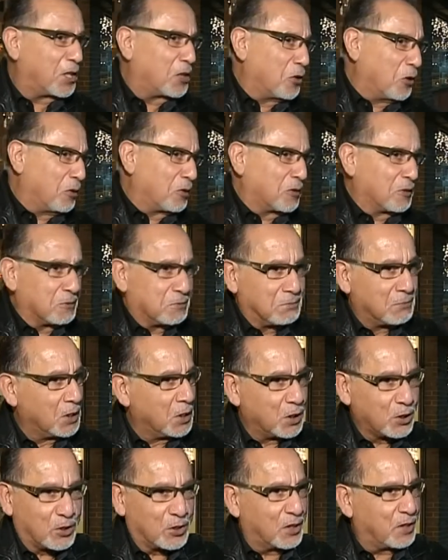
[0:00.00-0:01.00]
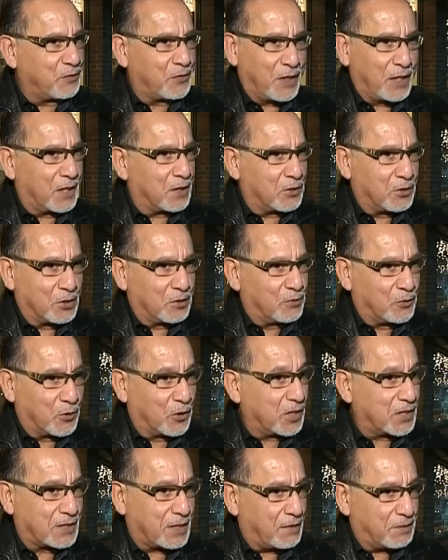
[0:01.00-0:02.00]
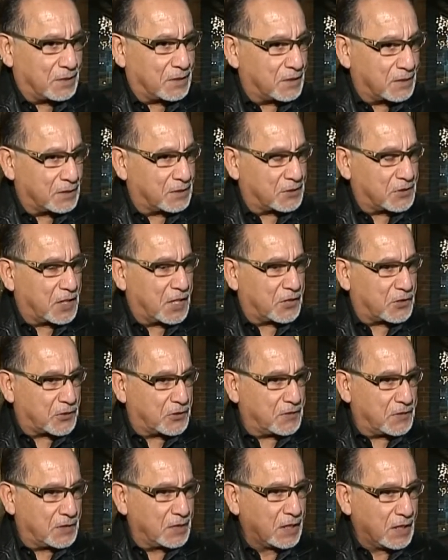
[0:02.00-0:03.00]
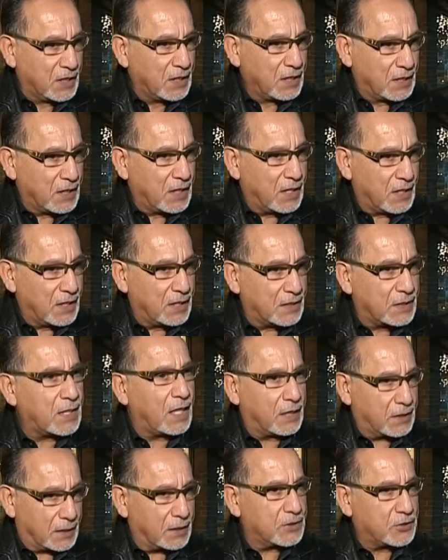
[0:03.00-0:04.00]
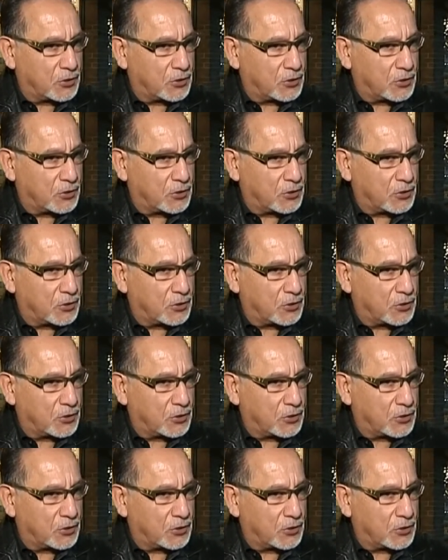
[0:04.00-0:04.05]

go to 35th or 47th International uh, and sell it.